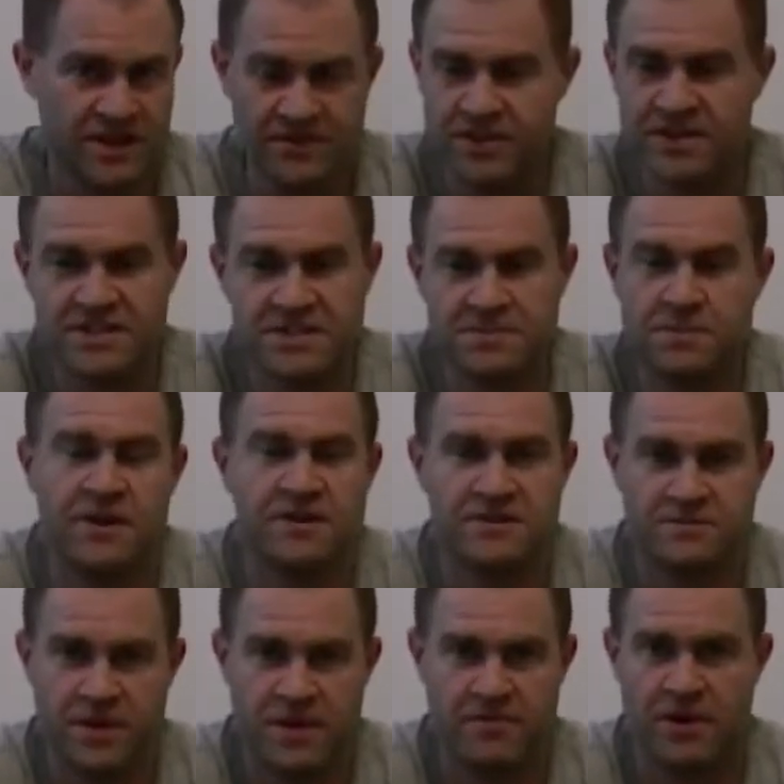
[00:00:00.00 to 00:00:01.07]
Even
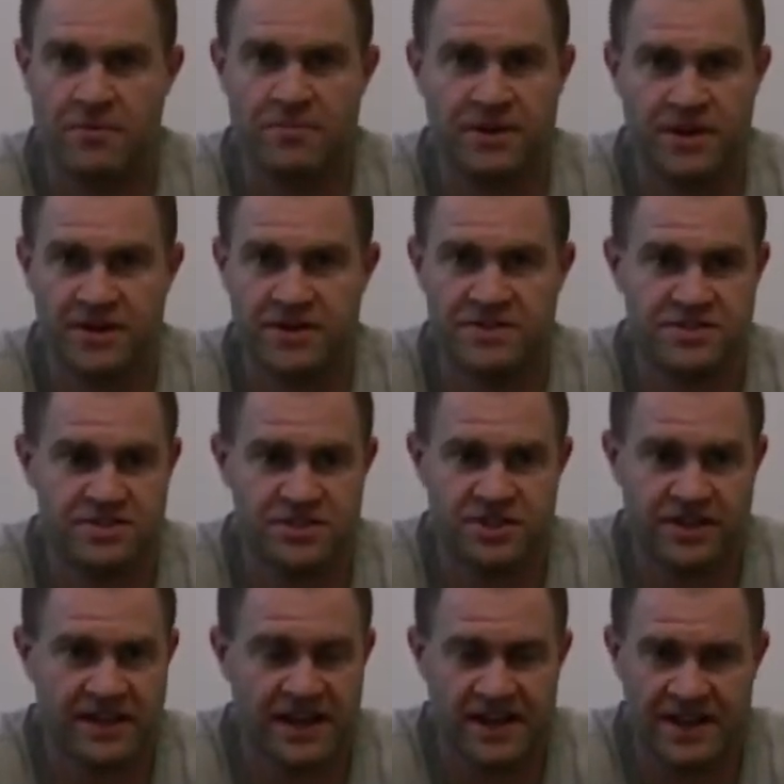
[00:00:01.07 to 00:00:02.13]
experienced paintball players just
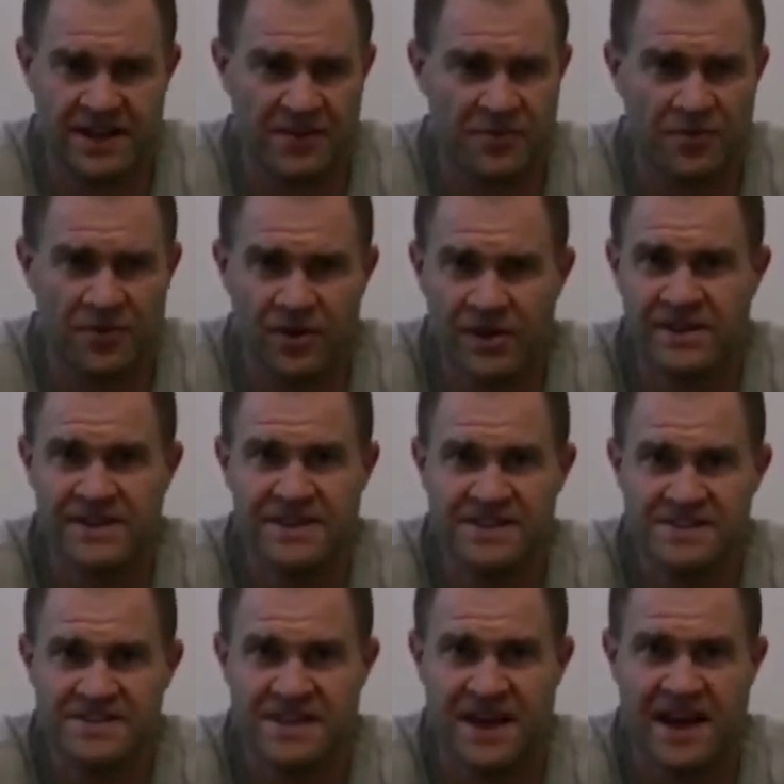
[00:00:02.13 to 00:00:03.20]
look at it like, what
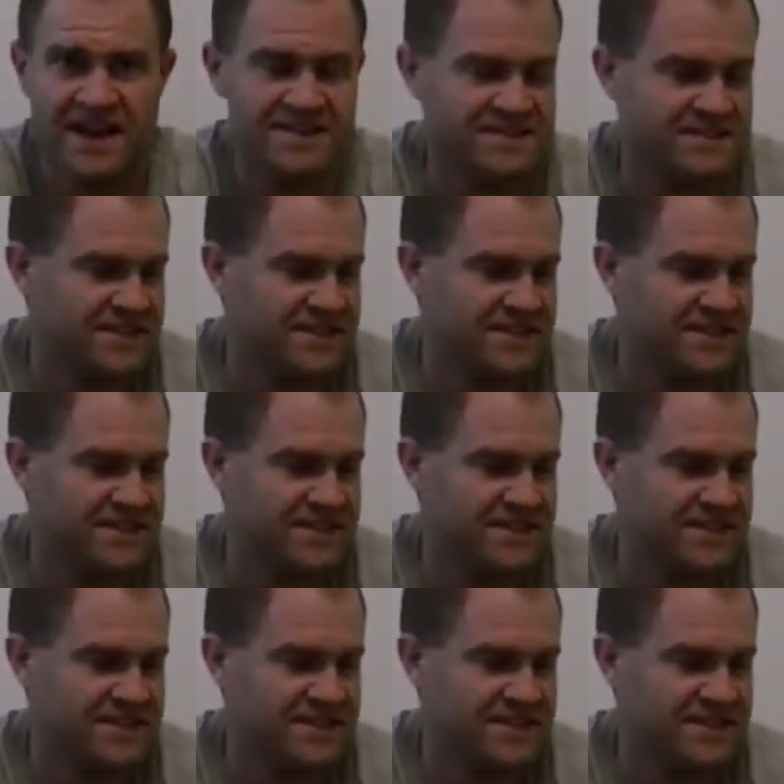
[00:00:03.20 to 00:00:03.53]
is that?